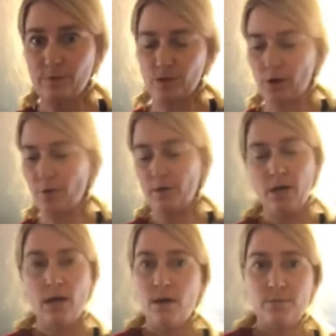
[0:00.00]
so
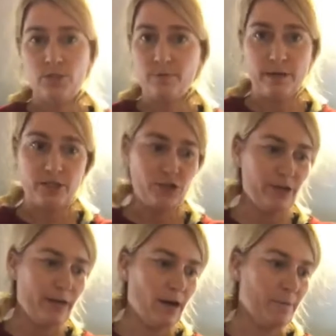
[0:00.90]
just
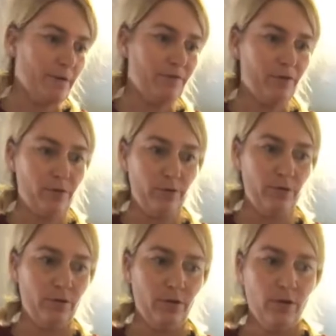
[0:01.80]
measuring out my food.